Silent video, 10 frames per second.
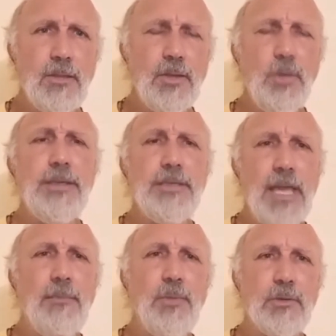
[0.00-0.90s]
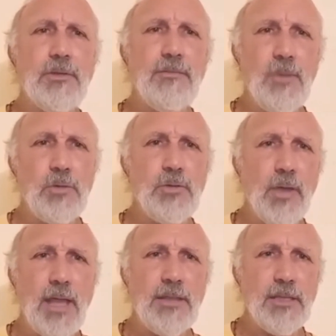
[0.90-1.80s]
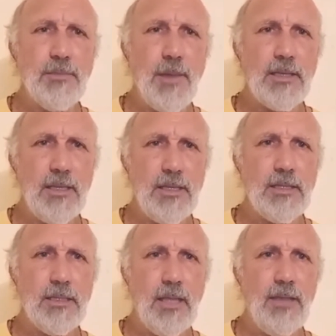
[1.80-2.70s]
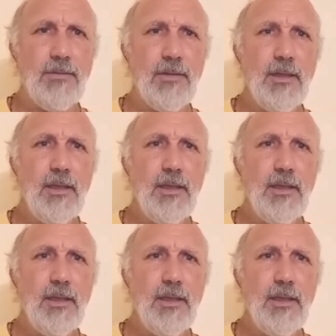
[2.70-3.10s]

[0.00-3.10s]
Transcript: 2 examples of those who got this bhakti in this life,